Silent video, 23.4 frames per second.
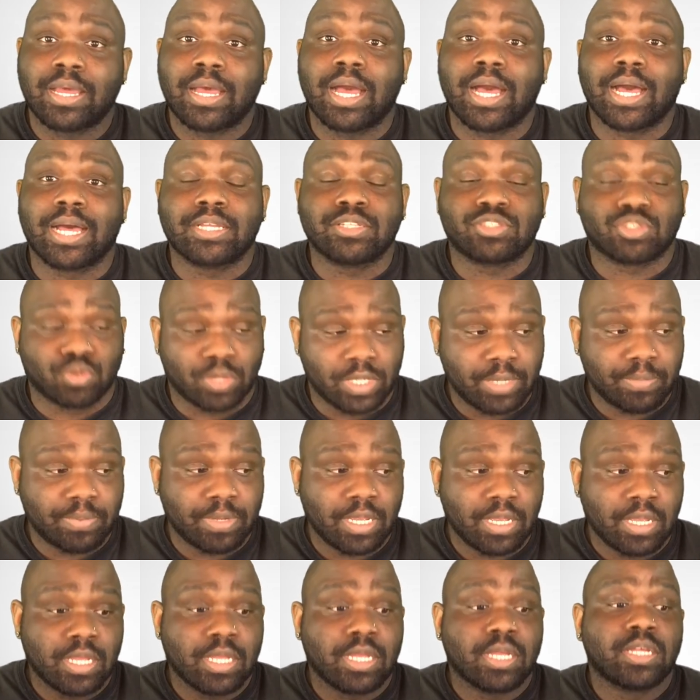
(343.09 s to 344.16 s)
A trip
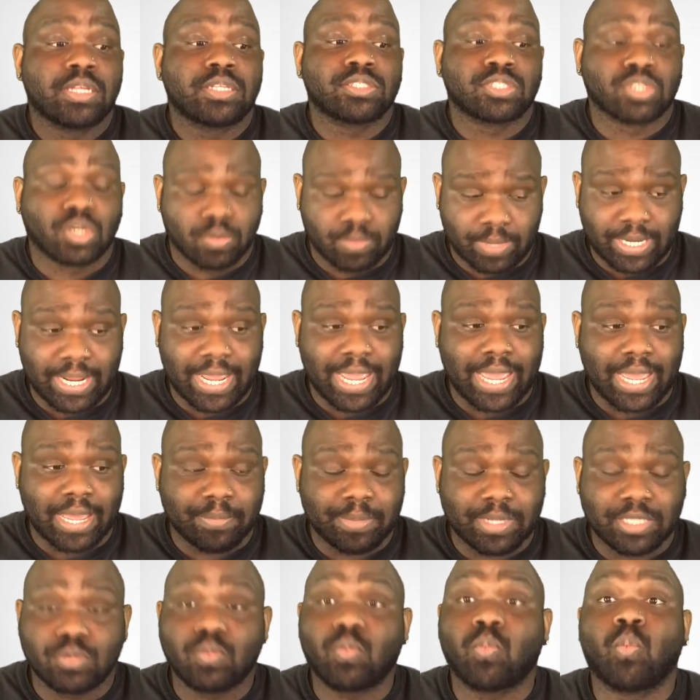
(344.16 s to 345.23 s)
to rehab
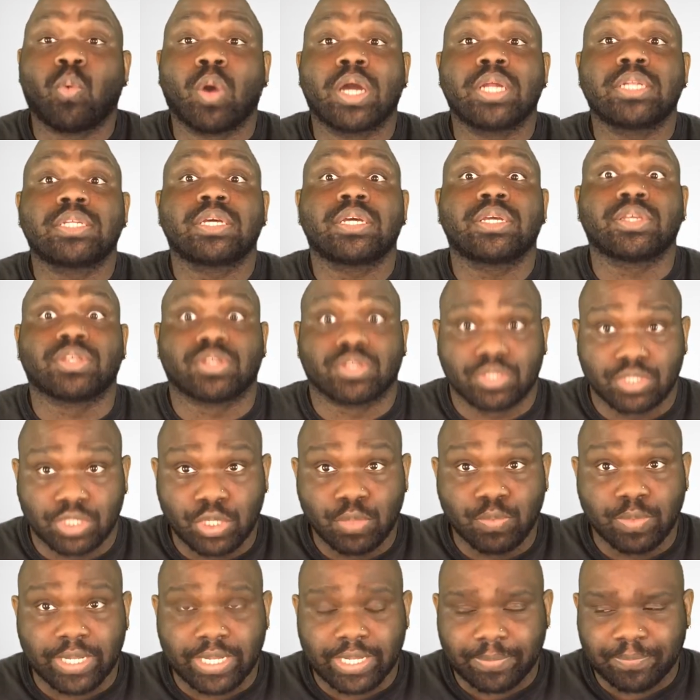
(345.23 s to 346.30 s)
is what you
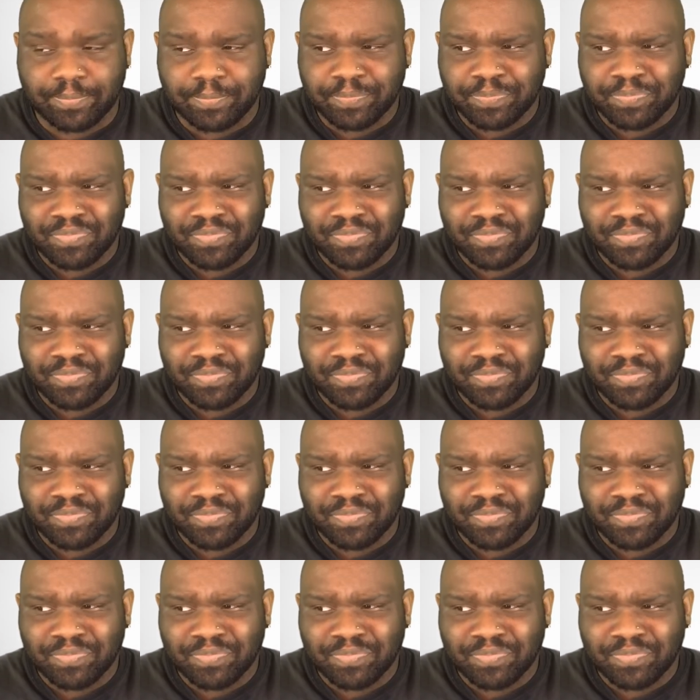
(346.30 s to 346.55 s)
need.